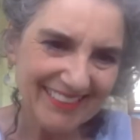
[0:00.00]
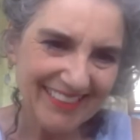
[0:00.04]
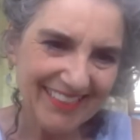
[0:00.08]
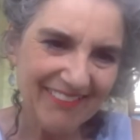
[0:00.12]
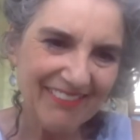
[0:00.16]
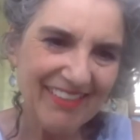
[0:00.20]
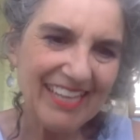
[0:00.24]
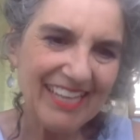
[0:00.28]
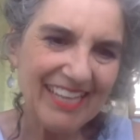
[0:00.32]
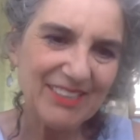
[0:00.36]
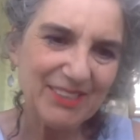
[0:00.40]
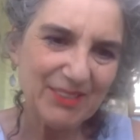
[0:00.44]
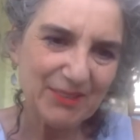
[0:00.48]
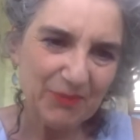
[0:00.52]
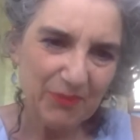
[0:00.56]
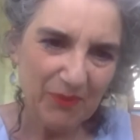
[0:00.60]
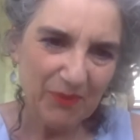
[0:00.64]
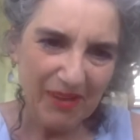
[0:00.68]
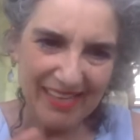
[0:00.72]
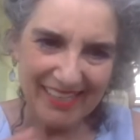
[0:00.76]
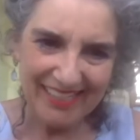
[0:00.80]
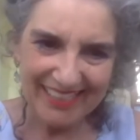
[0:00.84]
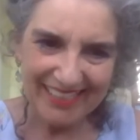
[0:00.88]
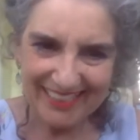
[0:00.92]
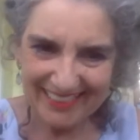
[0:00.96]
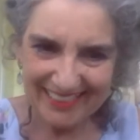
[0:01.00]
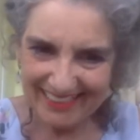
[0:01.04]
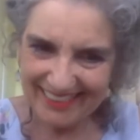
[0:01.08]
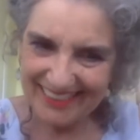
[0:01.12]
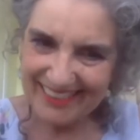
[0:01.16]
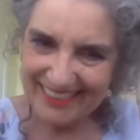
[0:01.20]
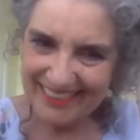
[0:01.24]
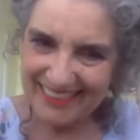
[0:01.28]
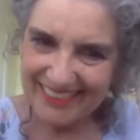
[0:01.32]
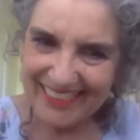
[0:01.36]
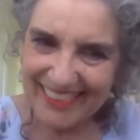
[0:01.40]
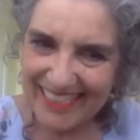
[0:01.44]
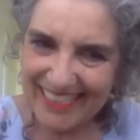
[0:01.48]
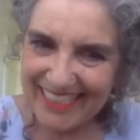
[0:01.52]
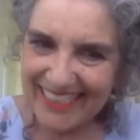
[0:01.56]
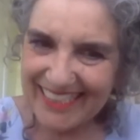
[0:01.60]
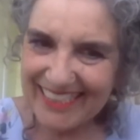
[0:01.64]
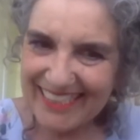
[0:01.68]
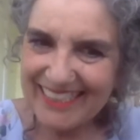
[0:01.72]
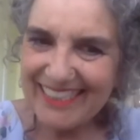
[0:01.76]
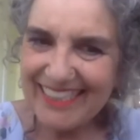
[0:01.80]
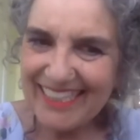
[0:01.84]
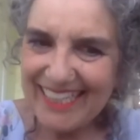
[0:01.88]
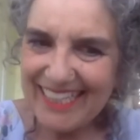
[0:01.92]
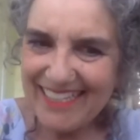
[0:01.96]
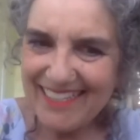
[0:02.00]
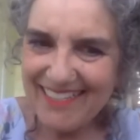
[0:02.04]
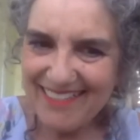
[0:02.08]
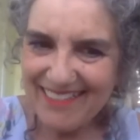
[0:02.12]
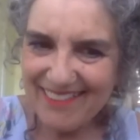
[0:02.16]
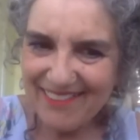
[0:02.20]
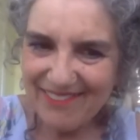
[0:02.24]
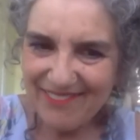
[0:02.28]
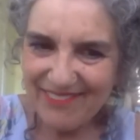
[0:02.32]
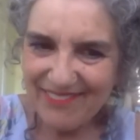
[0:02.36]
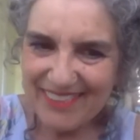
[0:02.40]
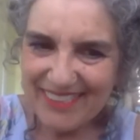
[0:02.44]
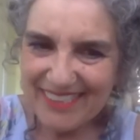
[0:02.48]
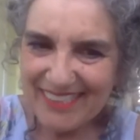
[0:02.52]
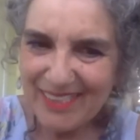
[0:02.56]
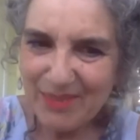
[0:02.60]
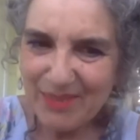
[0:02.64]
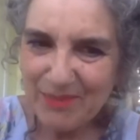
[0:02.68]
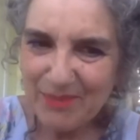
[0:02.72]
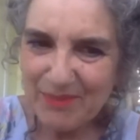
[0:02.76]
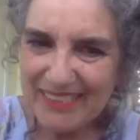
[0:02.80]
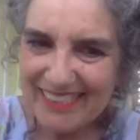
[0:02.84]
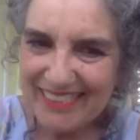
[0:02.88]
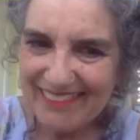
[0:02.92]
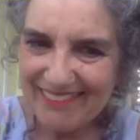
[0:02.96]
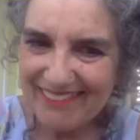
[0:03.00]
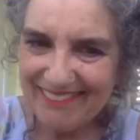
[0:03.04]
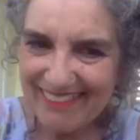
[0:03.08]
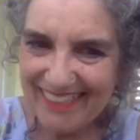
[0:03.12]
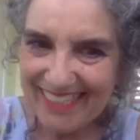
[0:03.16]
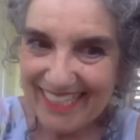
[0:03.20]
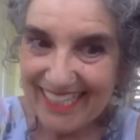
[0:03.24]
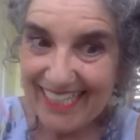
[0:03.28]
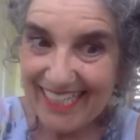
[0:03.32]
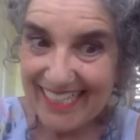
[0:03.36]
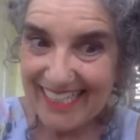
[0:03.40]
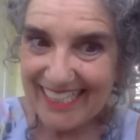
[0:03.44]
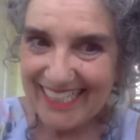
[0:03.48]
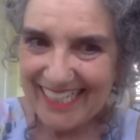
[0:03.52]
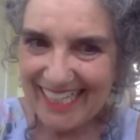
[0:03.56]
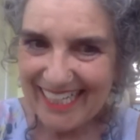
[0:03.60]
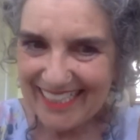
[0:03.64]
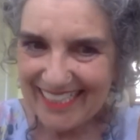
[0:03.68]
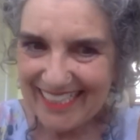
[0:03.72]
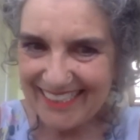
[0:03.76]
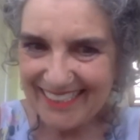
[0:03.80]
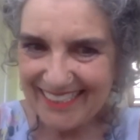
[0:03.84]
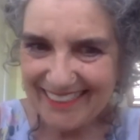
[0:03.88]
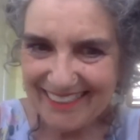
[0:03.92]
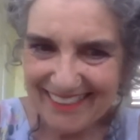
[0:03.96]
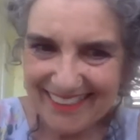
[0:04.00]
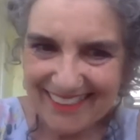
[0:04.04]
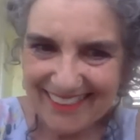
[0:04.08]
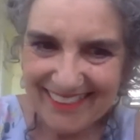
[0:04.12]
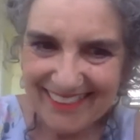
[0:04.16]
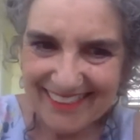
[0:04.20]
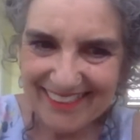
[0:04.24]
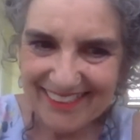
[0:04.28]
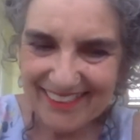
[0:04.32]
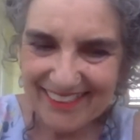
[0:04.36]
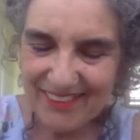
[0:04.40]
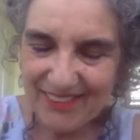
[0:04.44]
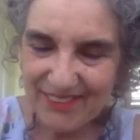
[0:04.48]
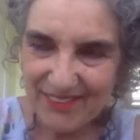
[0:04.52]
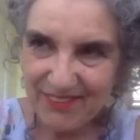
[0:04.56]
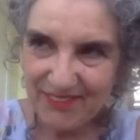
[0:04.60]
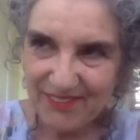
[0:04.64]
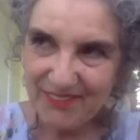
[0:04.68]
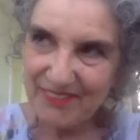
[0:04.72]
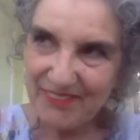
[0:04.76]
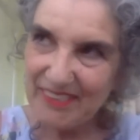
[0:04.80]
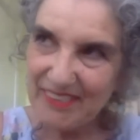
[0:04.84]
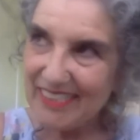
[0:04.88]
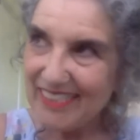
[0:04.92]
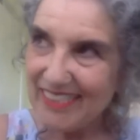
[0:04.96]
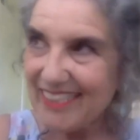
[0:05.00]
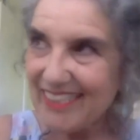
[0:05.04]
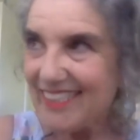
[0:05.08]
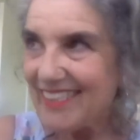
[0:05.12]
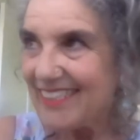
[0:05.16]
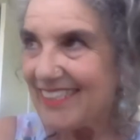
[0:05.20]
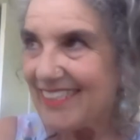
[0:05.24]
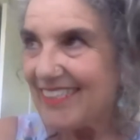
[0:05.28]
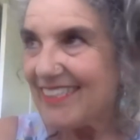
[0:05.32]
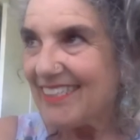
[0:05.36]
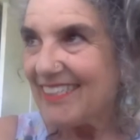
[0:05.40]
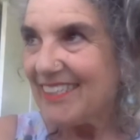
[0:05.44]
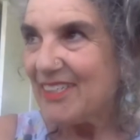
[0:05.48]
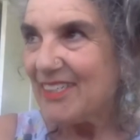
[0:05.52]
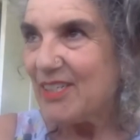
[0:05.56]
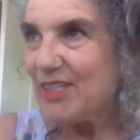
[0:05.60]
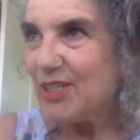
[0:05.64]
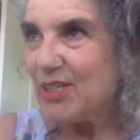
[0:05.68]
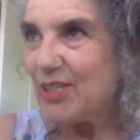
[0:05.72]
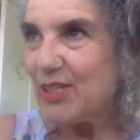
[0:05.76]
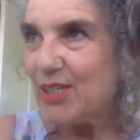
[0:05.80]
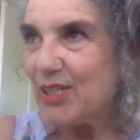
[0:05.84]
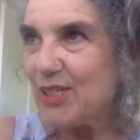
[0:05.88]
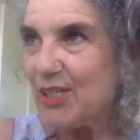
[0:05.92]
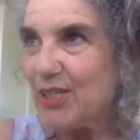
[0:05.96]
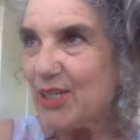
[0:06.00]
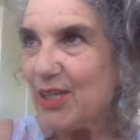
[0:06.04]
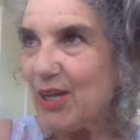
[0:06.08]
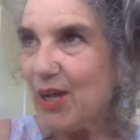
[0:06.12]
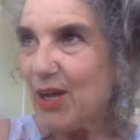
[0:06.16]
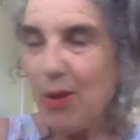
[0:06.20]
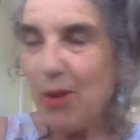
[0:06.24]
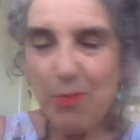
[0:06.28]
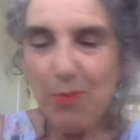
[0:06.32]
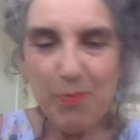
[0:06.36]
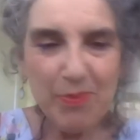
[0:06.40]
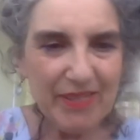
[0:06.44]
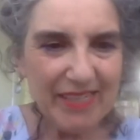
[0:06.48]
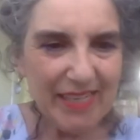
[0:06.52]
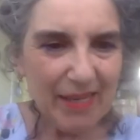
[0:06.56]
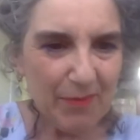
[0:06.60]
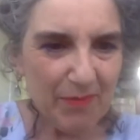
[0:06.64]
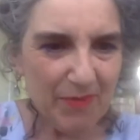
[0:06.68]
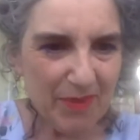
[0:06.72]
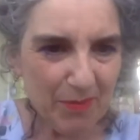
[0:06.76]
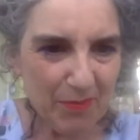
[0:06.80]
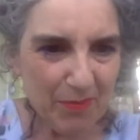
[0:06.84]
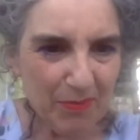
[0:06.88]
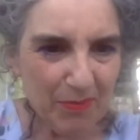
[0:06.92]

So that's why I li- list the very specific colors to open up the